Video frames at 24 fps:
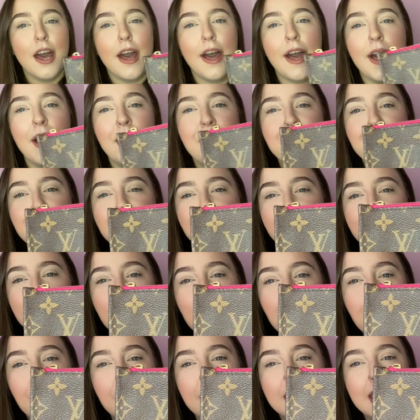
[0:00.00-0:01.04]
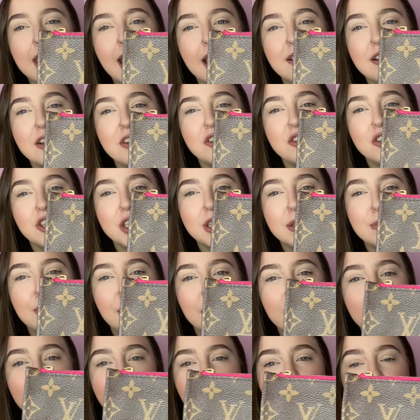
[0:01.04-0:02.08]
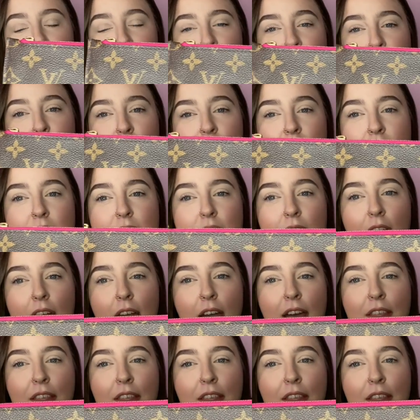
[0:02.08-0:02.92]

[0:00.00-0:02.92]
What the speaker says: But again, this is just a monogram print,